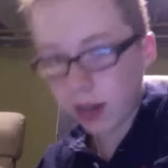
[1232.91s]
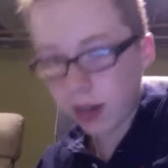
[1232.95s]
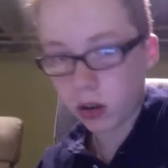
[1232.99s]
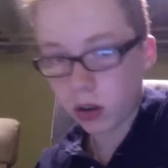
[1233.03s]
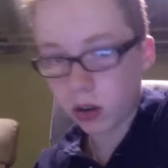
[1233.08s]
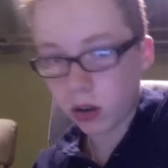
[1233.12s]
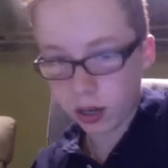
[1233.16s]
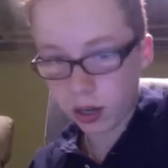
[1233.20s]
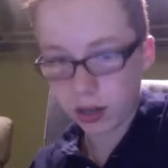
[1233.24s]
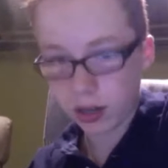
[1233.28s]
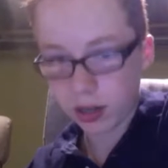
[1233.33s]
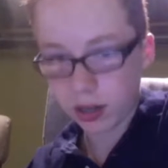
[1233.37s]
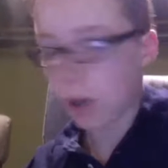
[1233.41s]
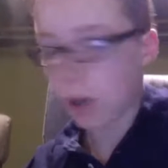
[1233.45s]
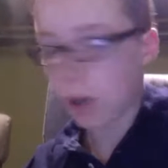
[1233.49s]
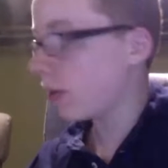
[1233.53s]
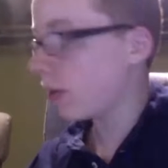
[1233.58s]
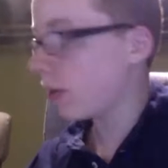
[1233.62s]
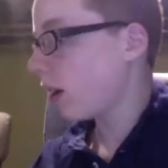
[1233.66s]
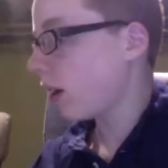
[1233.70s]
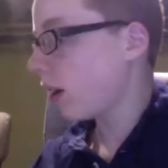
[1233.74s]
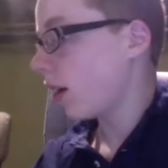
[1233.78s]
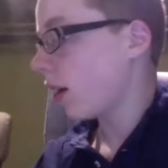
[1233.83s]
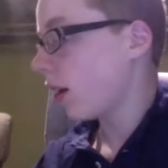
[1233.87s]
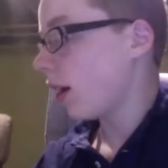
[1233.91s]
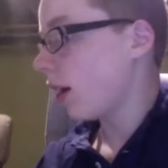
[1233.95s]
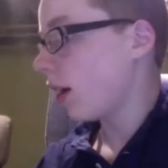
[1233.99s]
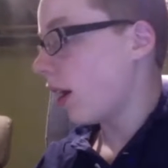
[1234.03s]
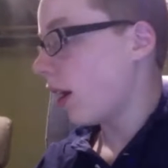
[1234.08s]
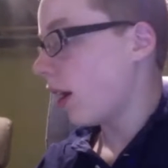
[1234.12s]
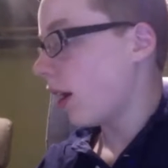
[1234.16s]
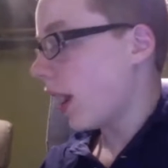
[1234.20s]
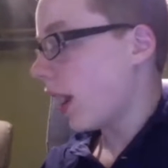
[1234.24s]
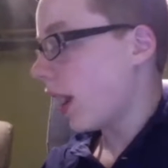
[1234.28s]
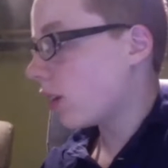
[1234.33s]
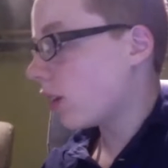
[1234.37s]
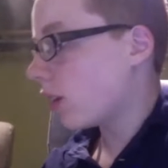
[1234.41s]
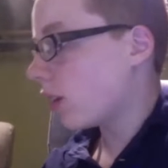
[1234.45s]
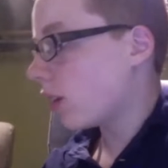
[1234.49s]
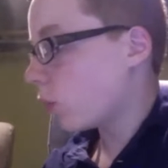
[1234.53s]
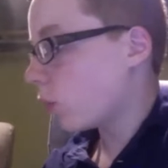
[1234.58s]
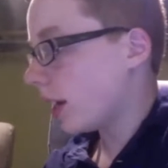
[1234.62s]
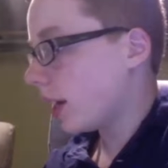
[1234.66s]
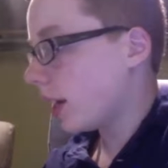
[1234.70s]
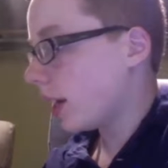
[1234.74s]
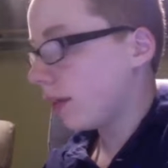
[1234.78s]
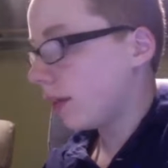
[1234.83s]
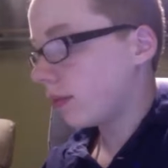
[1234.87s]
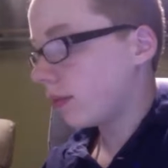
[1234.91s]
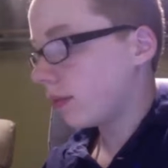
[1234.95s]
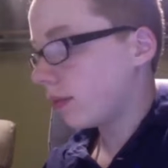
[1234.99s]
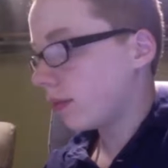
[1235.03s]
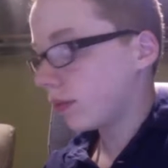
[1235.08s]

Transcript: hooked up, and we